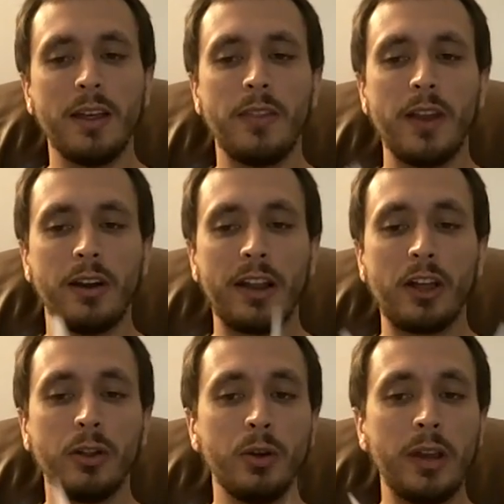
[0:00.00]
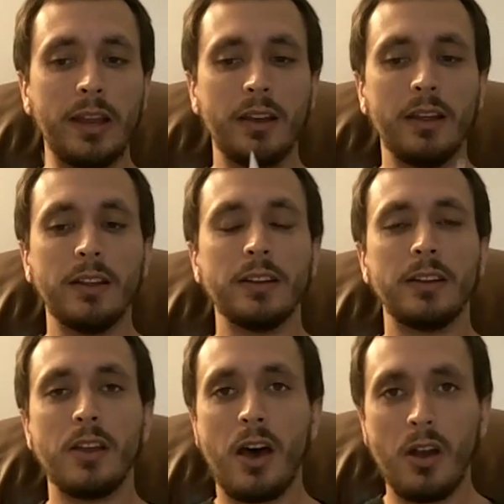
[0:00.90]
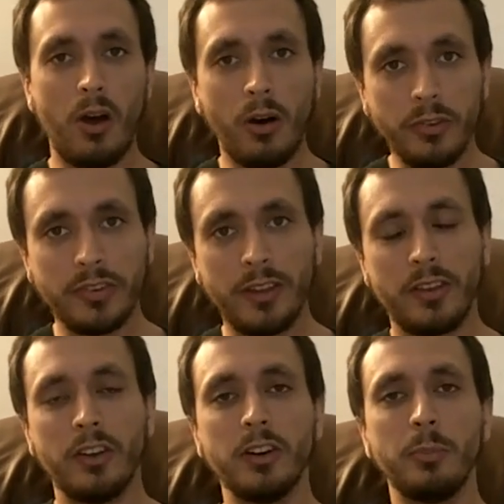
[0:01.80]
they're including not all 600,